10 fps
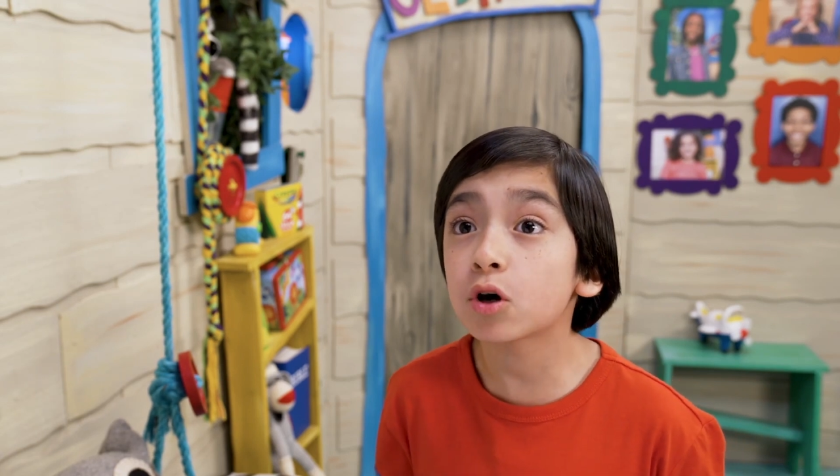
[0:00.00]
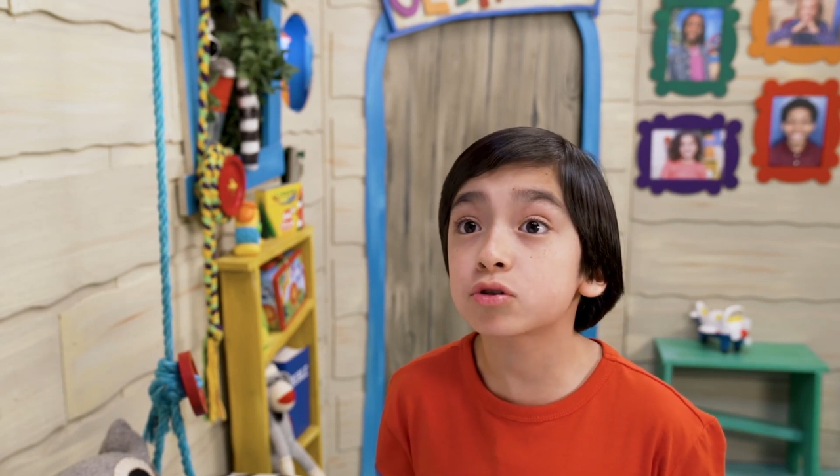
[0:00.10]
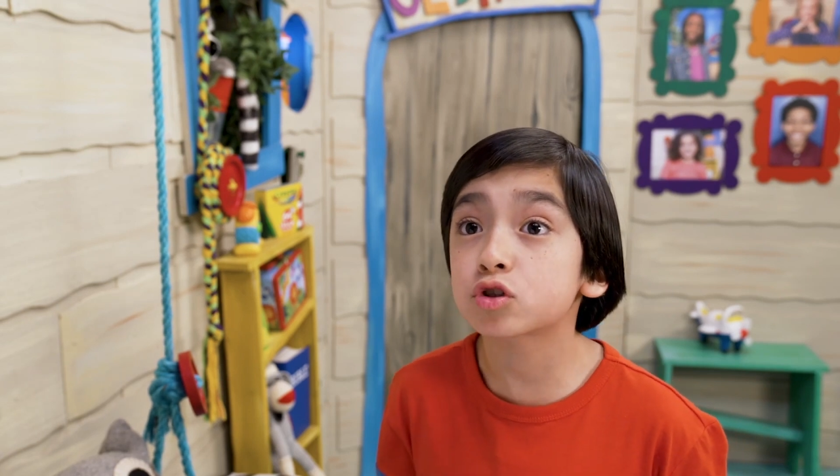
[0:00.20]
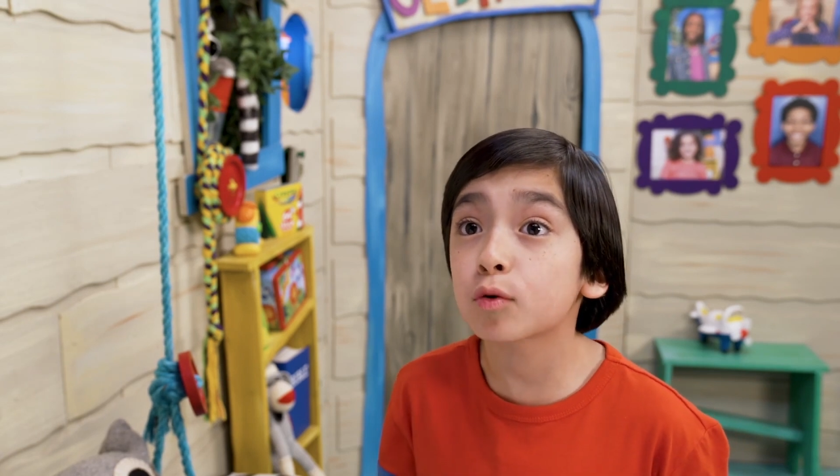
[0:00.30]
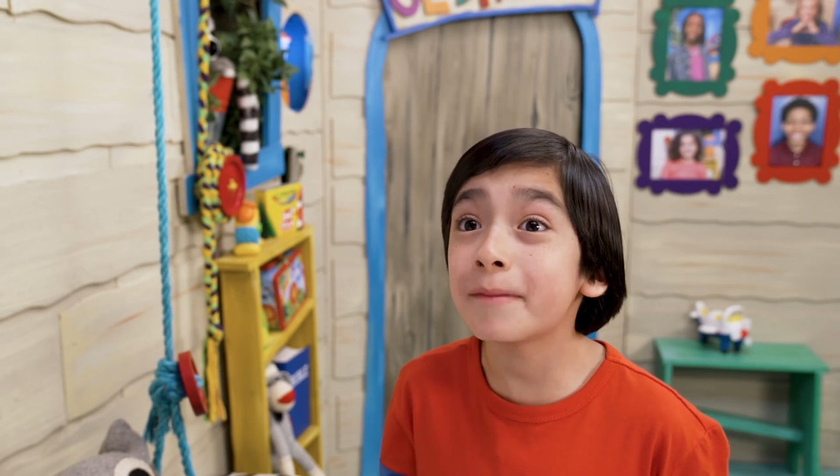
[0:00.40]
go
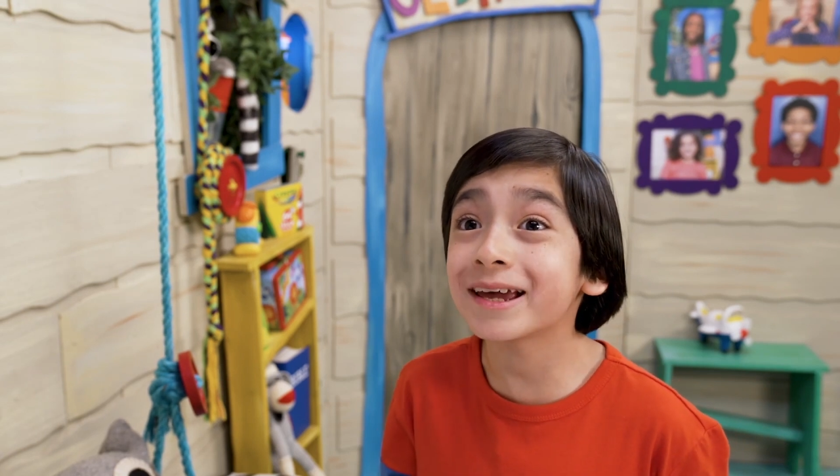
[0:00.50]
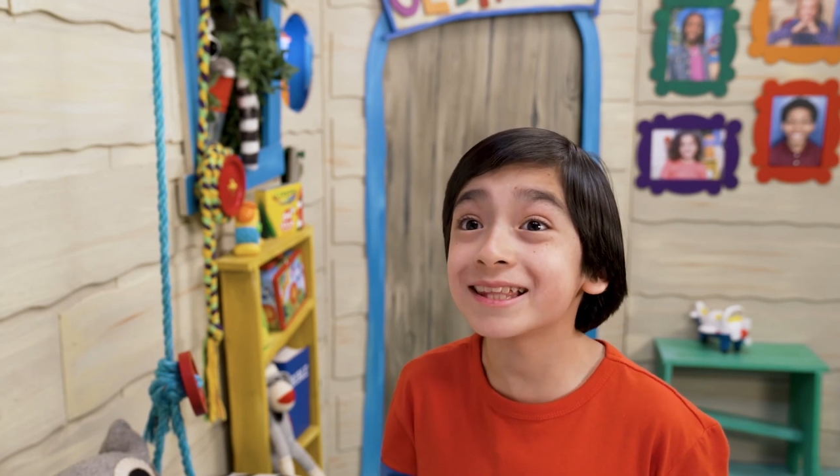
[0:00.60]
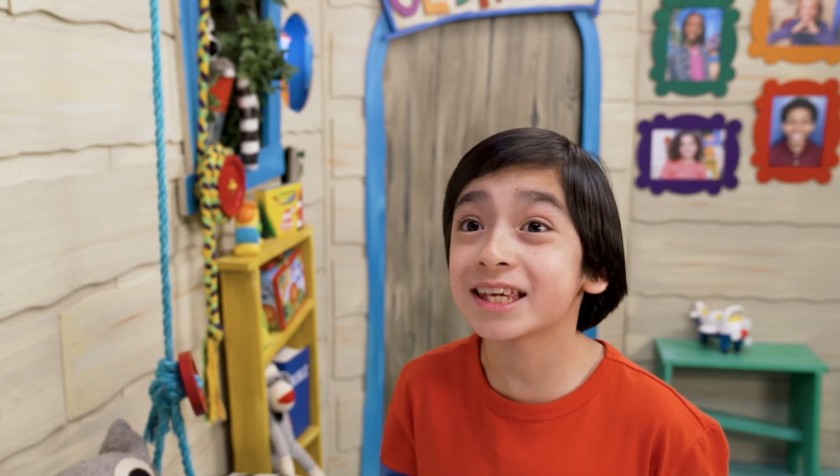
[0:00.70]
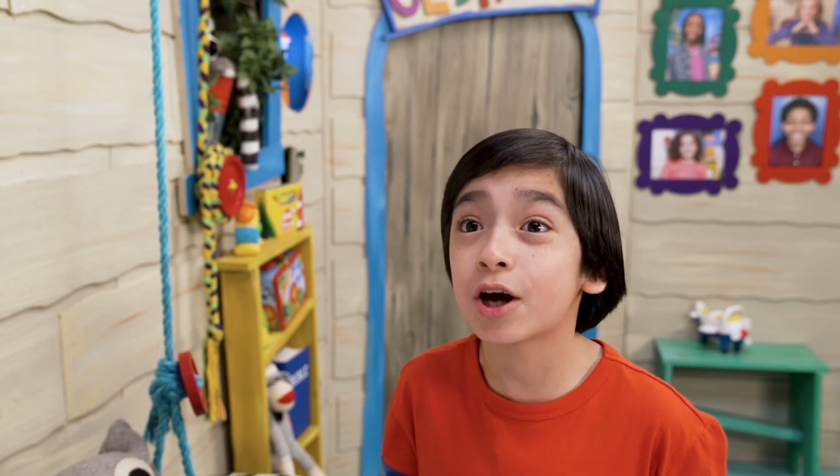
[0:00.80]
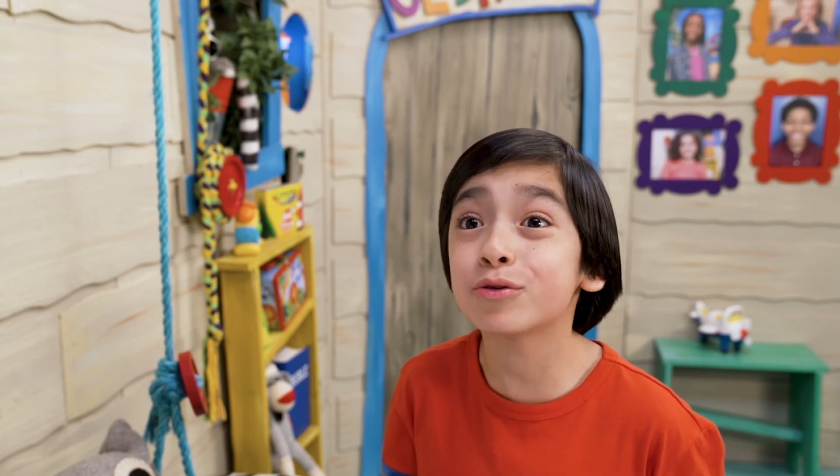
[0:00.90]
swimming
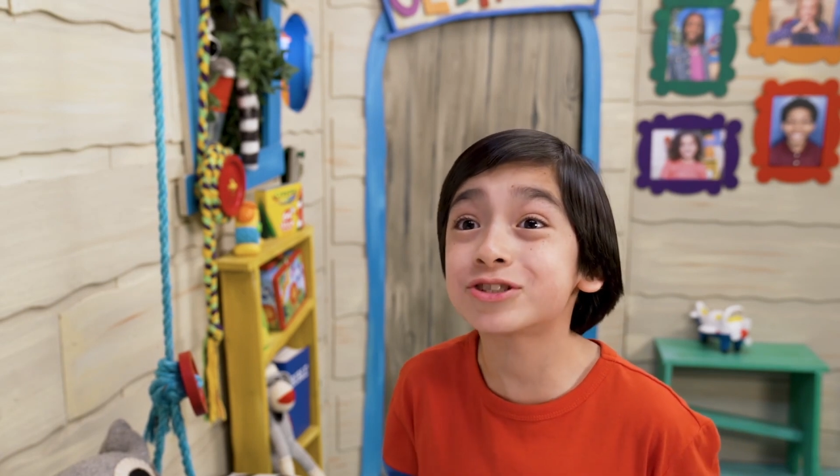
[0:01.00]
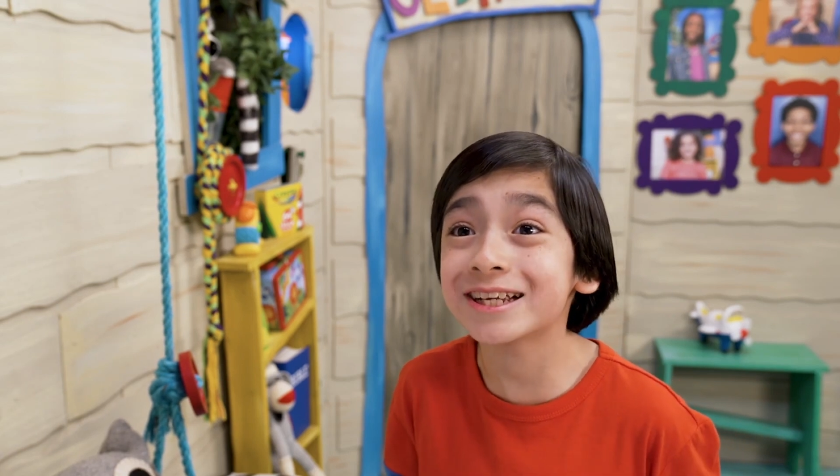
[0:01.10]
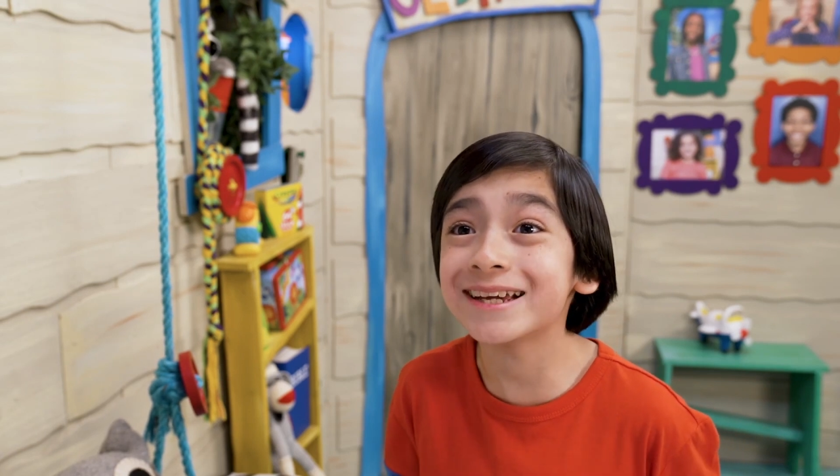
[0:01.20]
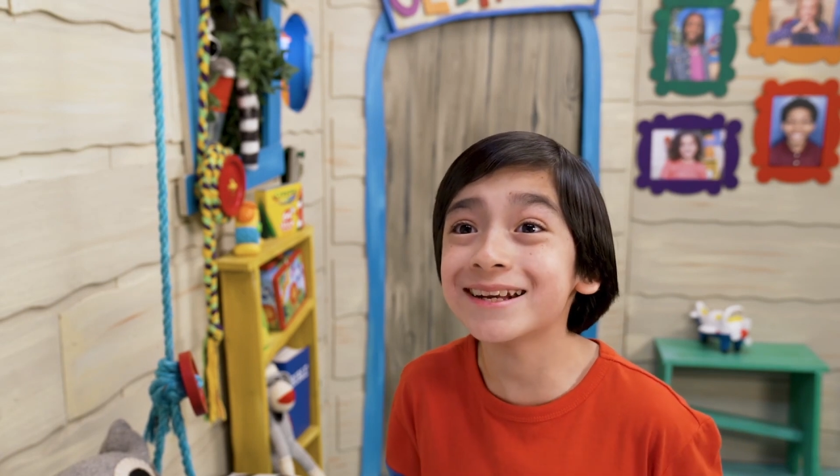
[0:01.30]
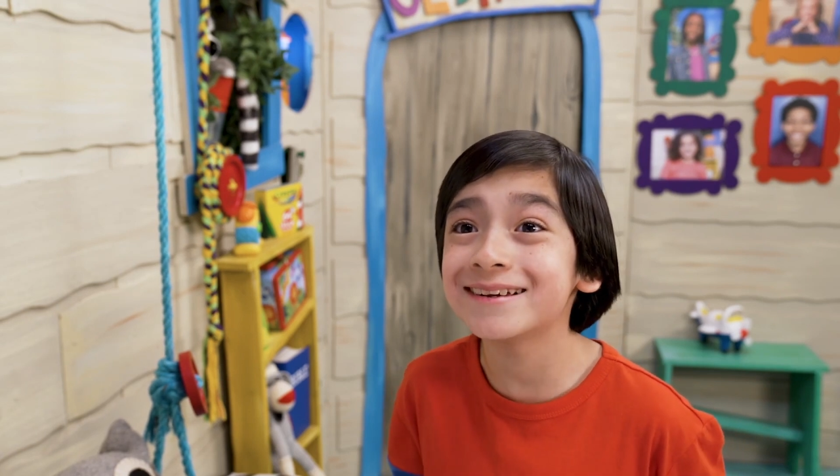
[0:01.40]
in the
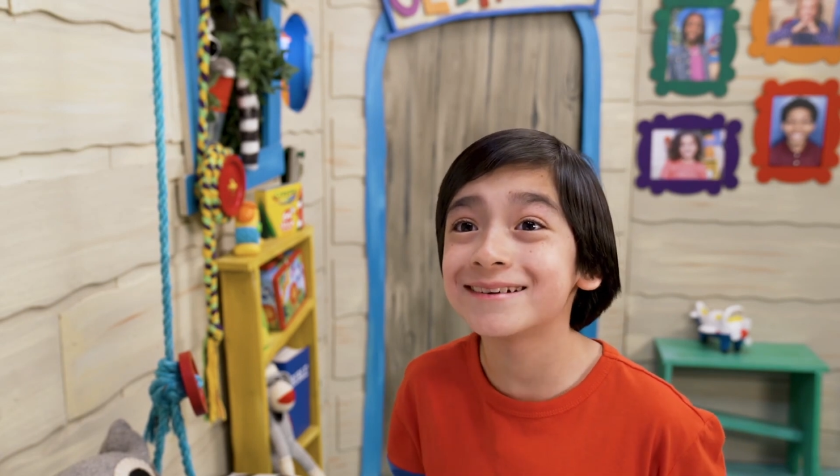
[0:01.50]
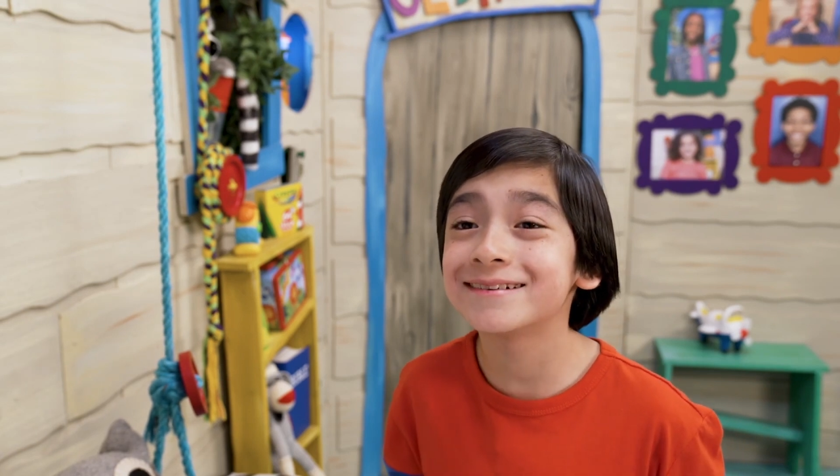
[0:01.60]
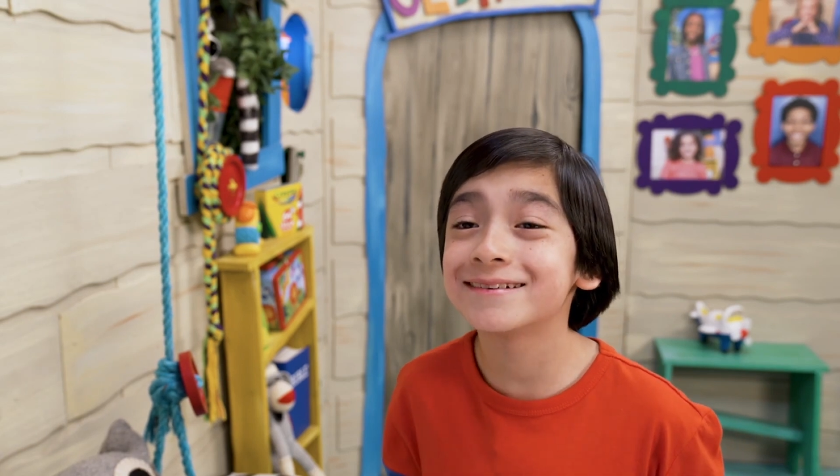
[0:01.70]
ocean?